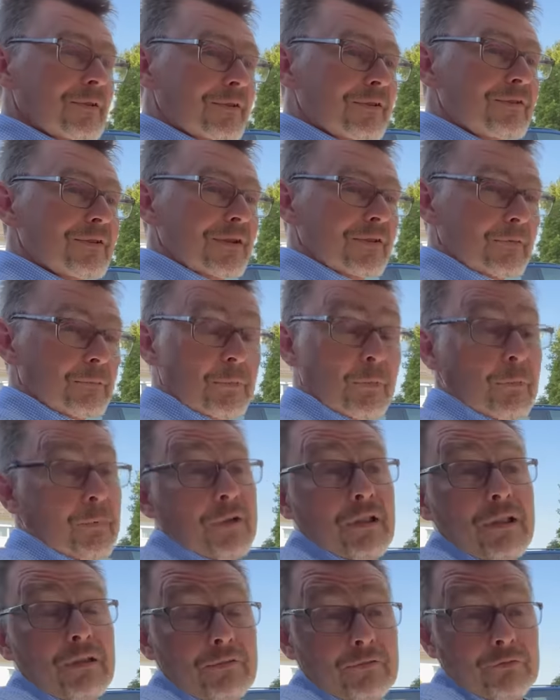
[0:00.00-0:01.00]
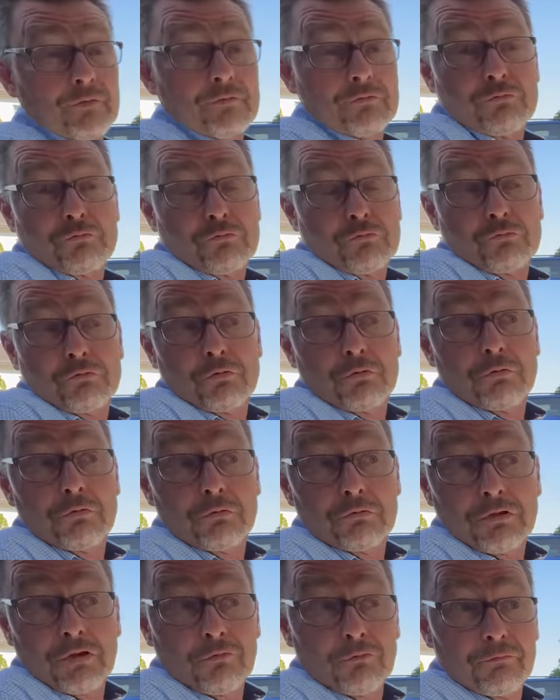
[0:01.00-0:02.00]
we tell the people, yes, you
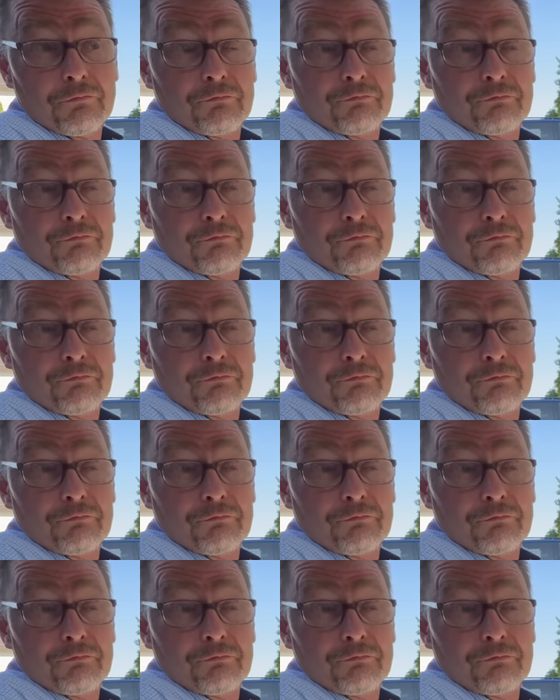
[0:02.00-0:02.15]
could have.